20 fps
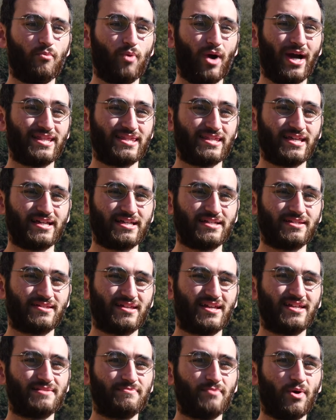What I think is,
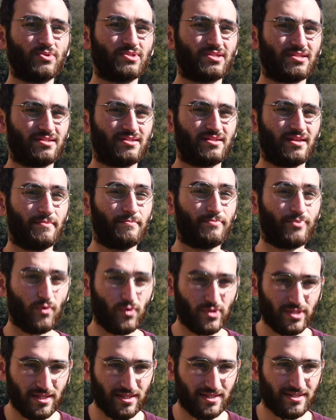is most
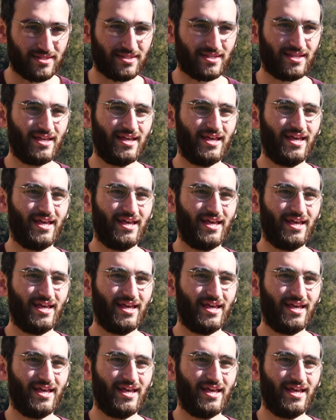important